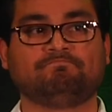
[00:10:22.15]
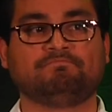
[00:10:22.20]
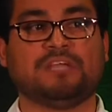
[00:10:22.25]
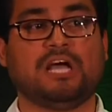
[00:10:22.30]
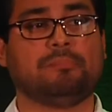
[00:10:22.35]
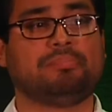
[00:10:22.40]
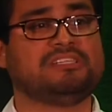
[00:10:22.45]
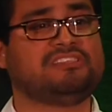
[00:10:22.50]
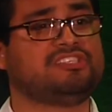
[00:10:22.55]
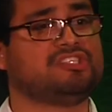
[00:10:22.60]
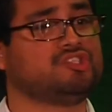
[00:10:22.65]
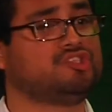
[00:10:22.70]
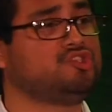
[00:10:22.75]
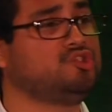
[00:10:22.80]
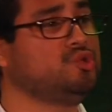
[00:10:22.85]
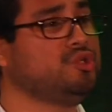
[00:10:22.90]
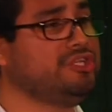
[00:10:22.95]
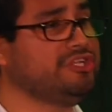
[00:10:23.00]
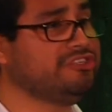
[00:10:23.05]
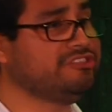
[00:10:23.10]
Up until
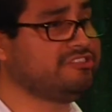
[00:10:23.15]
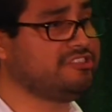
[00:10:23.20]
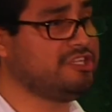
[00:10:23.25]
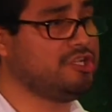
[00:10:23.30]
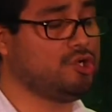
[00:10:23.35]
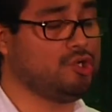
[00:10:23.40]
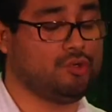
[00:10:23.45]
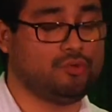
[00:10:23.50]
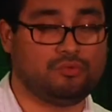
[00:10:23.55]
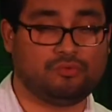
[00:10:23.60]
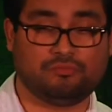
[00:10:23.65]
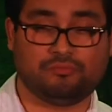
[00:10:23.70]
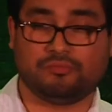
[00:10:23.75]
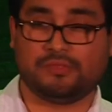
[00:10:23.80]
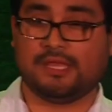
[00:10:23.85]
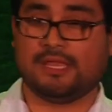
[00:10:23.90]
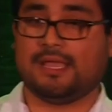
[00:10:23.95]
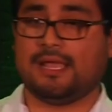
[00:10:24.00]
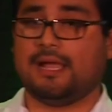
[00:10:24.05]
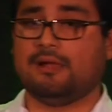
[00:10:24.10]
2 years ago,
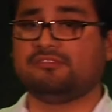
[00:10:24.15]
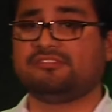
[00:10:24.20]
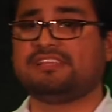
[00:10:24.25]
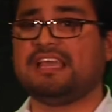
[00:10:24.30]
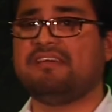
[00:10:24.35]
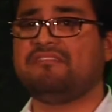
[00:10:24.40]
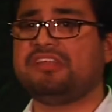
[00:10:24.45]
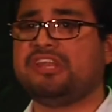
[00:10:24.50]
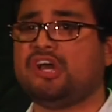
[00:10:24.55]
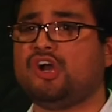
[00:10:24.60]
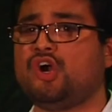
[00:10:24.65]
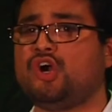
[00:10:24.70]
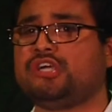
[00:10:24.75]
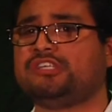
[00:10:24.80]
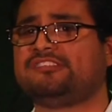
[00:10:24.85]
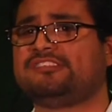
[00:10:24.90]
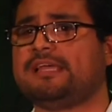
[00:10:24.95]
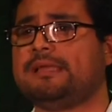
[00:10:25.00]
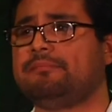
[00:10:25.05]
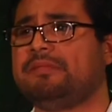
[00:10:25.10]
I was having a
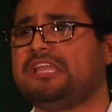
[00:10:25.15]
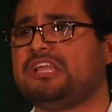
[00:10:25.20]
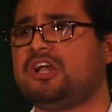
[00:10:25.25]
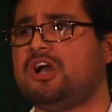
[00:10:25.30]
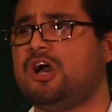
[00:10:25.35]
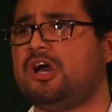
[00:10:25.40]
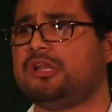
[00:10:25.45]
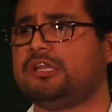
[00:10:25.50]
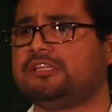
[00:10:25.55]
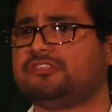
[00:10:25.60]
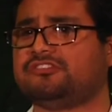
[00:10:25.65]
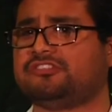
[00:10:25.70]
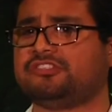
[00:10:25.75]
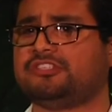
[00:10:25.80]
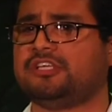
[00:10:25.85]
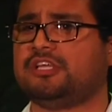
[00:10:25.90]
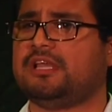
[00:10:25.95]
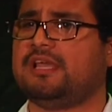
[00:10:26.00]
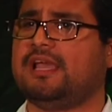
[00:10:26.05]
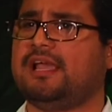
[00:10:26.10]
hard time in college.
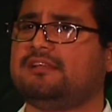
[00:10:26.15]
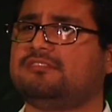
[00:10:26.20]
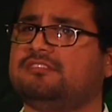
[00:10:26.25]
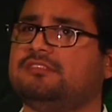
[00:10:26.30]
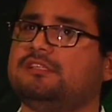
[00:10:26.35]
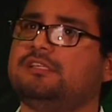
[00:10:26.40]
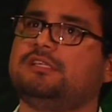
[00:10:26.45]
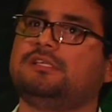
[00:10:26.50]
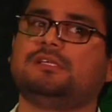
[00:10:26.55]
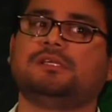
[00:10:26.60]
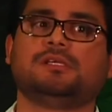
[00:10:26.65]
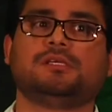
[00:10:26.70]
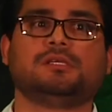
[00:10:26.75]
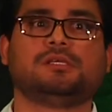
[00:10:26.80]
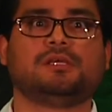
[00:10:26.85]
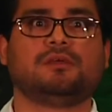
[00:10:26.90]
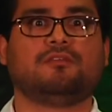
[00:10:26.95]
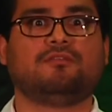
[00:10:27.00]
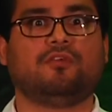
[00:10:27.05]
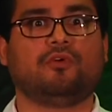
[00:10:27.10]
Actually,
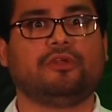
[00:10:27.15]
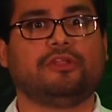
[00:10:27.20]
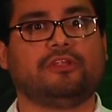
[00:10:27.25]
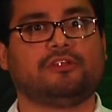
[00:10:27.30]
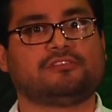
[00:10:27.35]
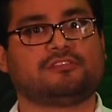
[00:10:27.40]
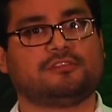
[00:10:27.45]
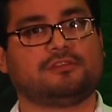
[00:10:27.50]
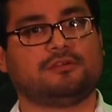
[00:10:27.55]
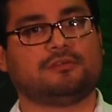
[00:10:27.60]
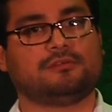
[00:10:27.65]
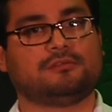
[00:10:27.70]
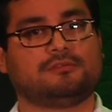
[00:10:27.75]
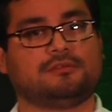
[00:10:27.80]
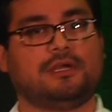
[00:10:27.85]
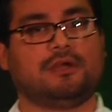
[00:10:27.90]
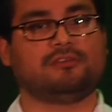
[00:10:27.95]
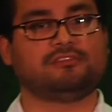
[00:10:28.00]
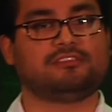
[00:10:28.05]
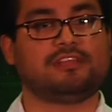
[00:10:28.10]
4 years ago,
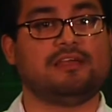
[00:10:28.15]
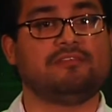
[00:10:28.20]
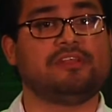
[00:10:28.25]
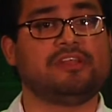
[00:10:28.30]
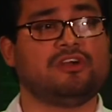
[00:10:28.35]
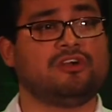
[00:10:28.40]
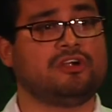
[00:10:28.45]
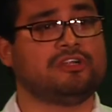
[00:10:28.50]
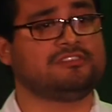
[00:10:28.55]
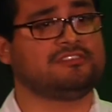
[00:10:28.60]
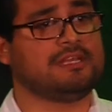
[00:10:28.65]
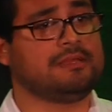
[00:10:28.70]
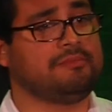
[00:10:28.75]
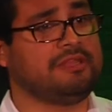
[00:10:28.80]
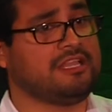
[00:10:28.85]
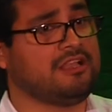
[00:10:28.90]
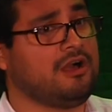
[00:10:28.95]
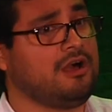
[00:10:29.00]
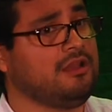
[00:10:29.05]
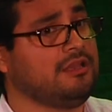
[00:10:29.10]
I was having a hard time
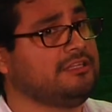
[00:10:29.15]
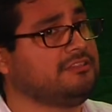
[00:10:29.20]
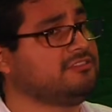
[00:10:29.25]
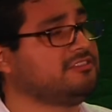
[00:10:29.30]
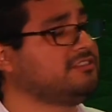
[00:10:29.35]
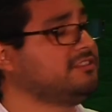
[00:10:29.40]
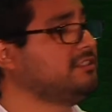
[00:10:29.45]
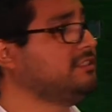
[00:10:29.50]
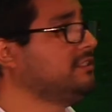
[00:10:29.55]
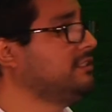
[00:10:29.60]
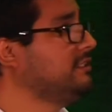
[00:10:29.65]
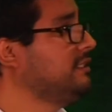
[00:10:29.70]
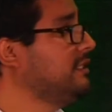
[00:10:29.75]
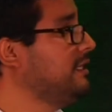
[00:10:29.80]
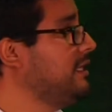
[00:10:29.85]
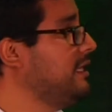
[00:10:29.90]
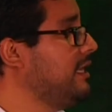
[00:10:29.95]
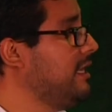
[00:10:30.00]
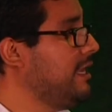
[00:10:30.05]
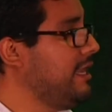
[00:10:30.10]
in college.
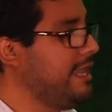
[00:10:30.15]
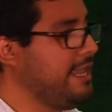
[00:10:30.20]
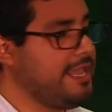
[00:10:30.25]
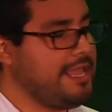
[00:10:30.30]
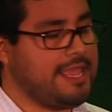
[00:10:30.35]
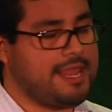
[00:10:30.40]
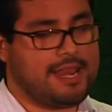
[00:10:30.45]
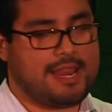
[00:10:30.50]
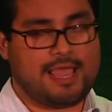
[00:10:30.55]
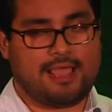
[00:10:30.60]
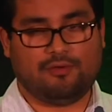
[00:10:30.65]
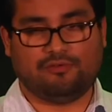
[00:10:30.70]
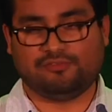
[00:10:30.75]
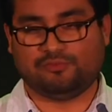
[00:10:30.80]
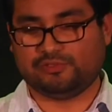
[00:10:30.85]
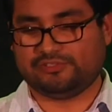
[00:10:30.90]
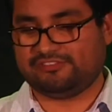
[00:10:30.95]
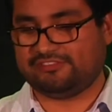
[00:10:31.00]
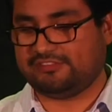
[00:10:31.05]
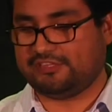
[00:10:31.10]
And I
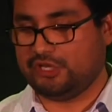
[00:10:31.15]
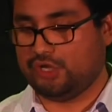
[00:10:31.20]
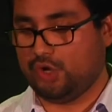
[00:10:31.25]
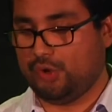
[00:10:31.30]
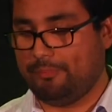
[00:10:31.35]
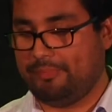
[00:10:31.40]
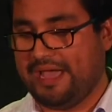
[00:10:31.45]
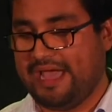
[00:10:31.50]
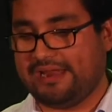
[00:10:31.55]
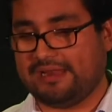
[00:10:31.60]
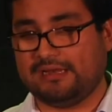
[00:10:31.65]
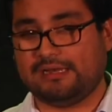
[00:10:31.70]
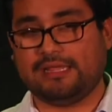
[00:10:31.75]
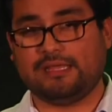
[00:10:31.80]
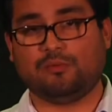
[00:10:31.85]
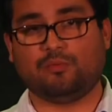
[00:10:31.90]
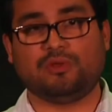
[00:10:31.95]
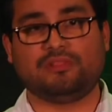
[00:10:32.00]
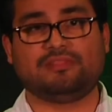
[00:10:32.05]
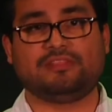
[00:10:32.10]
was still
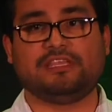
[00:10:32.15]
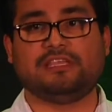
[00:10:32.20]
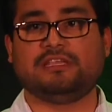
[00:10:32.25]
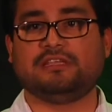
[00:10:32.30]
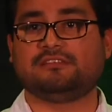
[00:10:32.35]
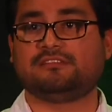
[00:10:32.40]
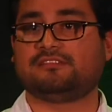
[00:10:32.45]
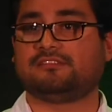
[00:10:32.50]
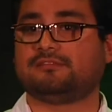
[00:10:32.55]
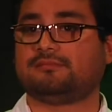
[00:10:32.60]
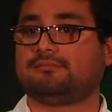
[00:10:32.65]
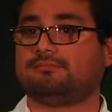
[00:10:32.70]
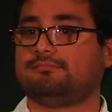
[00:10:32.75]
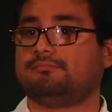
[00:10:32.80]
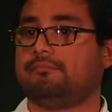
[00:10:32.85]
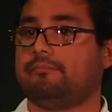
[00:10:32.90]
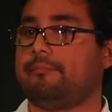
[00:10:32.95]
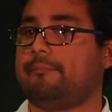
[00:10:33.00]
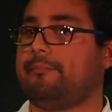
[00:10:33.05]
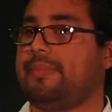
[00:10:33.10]
battling with these
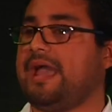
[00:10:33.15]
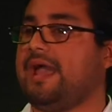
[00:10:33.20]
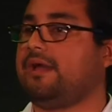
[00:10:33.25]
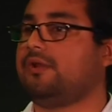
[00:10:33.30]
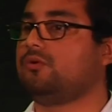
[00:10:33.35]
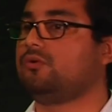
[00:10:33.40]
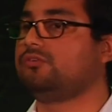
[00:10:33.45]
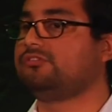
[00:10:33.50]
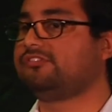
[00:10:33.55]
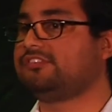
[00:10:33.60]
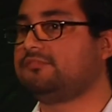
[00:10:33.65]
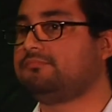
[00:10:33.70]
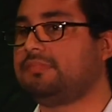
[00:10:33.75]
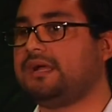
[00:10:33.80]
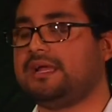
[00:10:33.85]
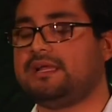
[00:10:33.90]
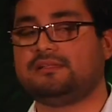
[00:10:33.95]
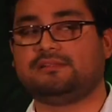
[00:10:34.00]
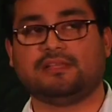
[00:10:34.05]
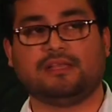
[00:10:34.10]
battles of
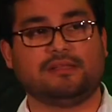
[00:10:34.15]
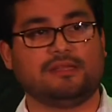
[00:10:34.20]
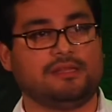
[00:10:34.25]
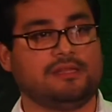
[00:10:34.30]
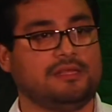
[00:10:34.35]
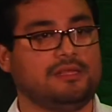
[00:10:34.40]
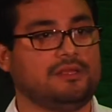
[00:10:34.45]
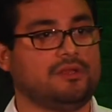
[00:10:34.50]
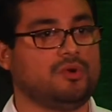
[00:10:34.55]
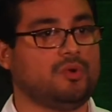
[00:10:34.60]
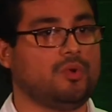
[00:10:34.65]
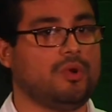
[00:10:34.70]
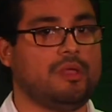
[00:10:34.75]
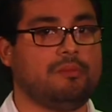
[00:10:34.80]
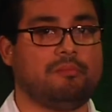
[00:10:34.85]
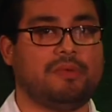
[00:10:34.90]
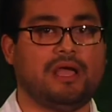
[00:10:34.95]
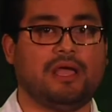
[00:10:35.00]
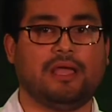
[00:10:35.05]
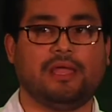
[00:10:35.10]
my identity, who
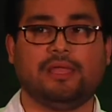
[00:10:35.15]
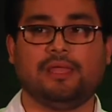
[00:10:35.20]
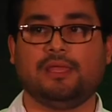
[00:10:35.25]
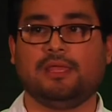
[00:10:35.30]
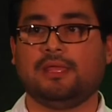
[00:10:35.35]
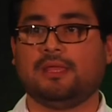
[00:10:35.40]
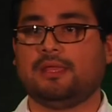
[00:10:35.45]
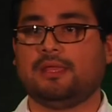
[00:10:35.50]
am I?